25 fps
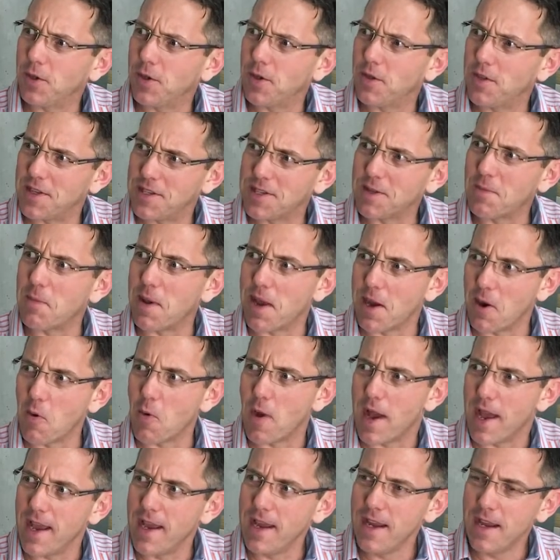there's a
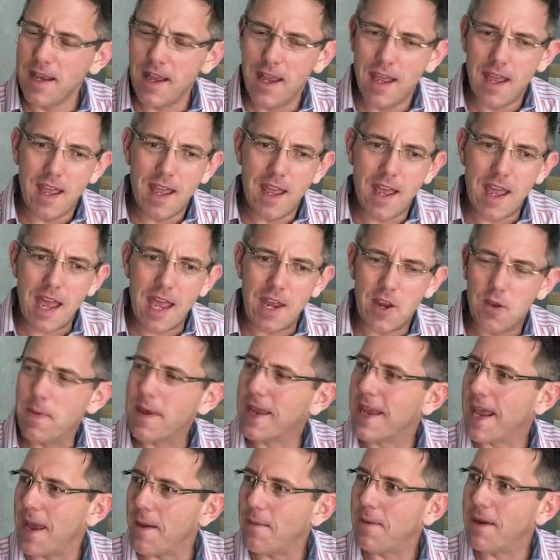better way, and you
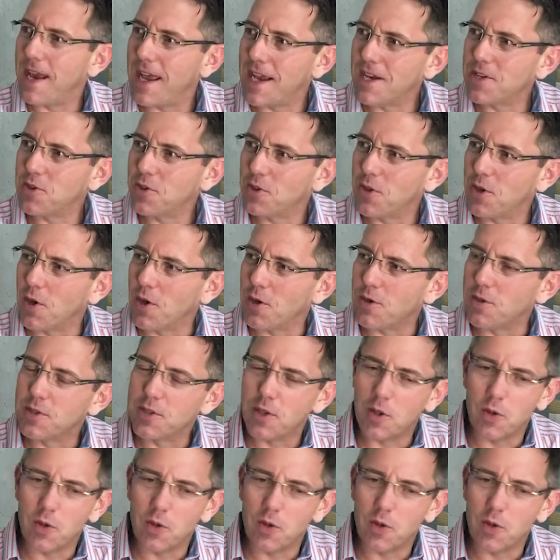became an action coach.